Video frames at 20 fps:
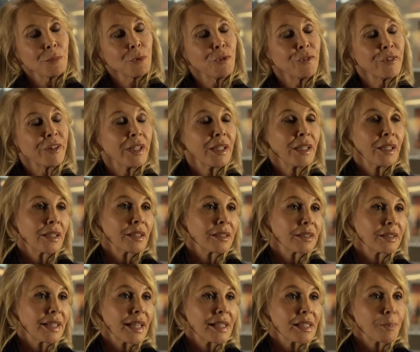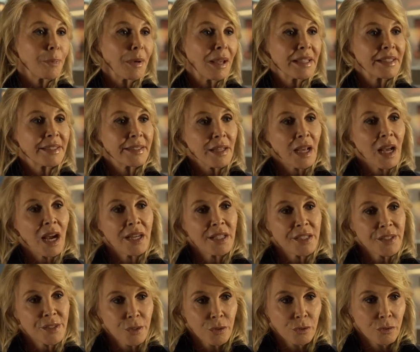The movie sets place in a
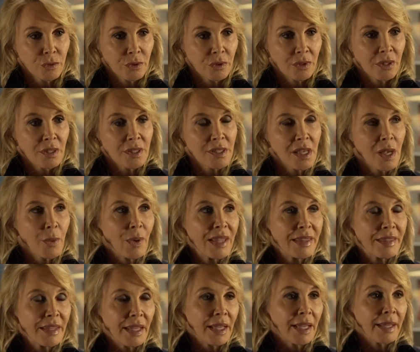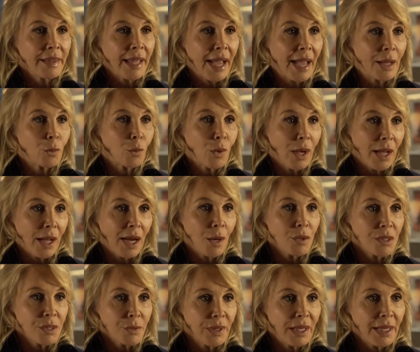high school, so I think in that way I
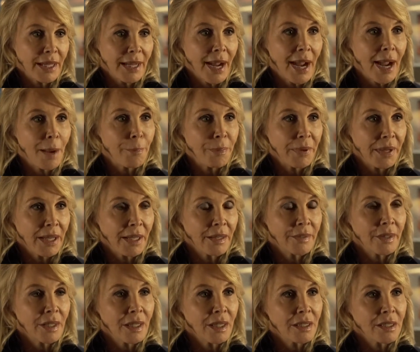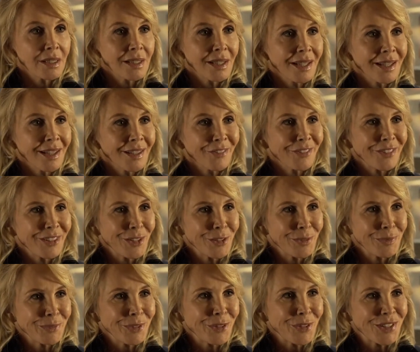was really happy that the
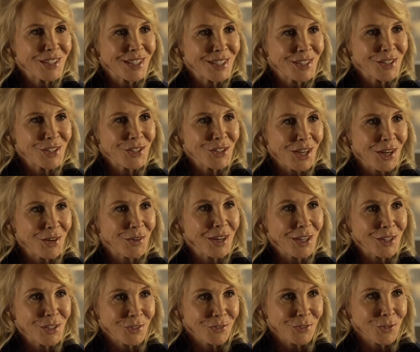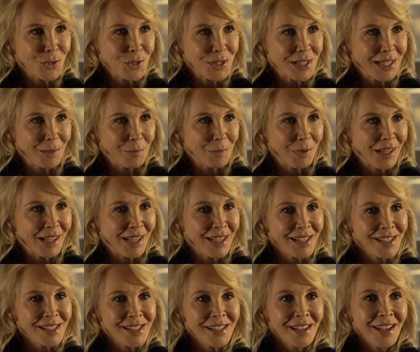film got into generation
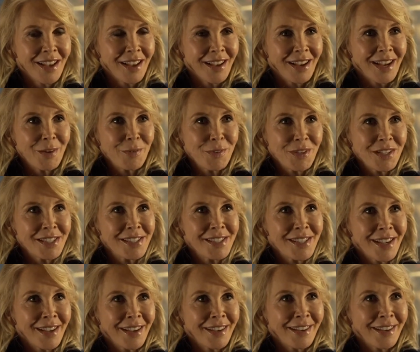14+. It was,